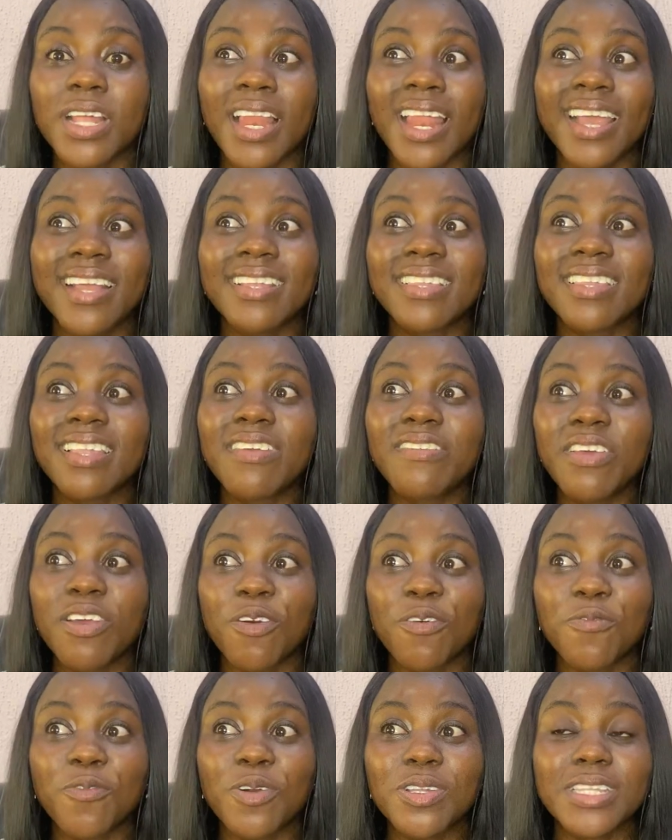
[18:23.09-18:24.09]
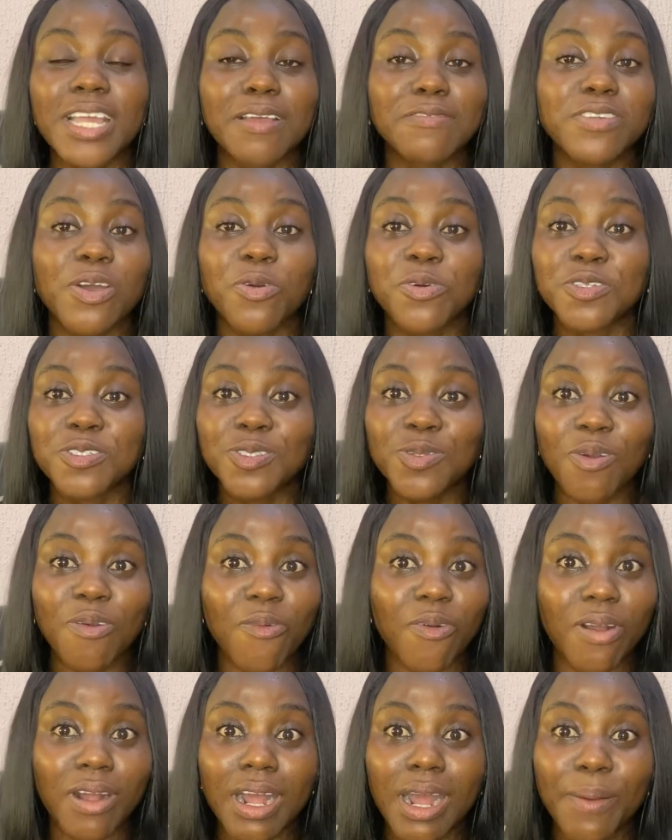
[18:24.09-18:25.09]
Like 3 or 4 times I was stuck
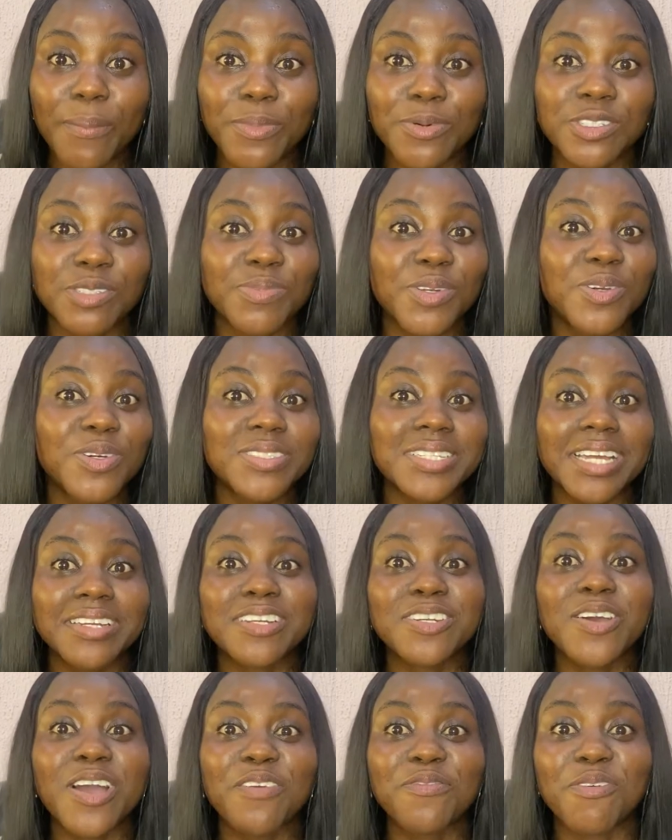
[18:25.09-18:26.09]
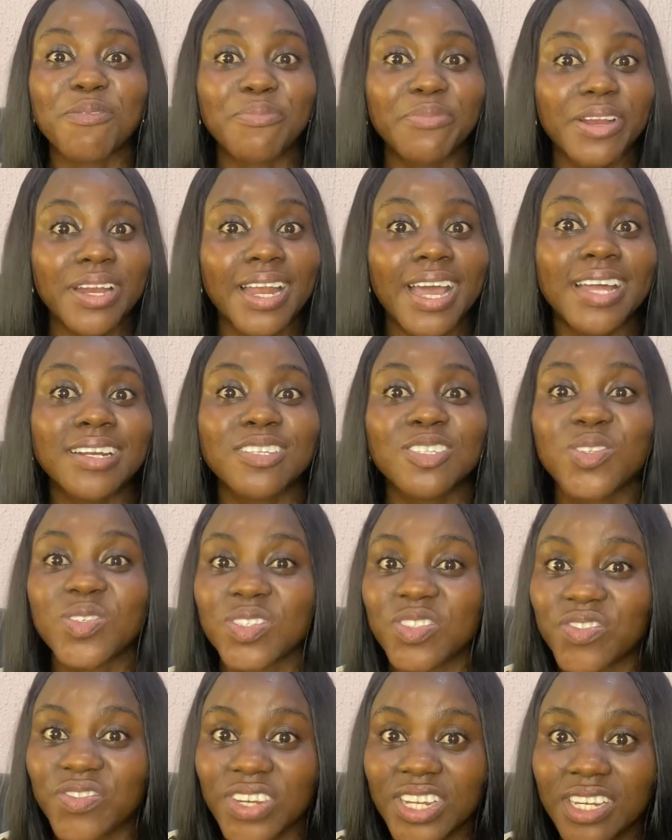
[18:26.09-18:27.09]
on campus because I did not have umbrella and it
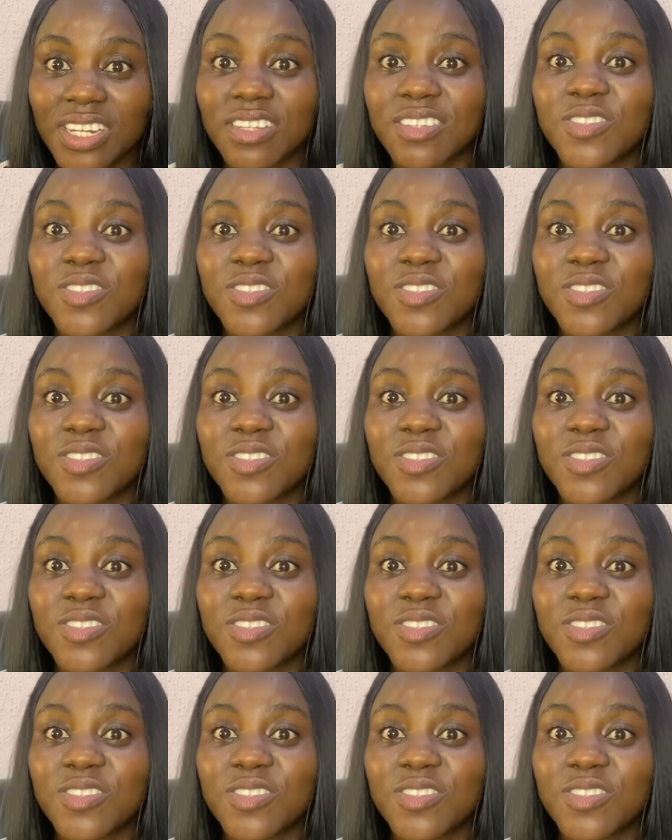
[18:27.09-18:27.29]
was raining.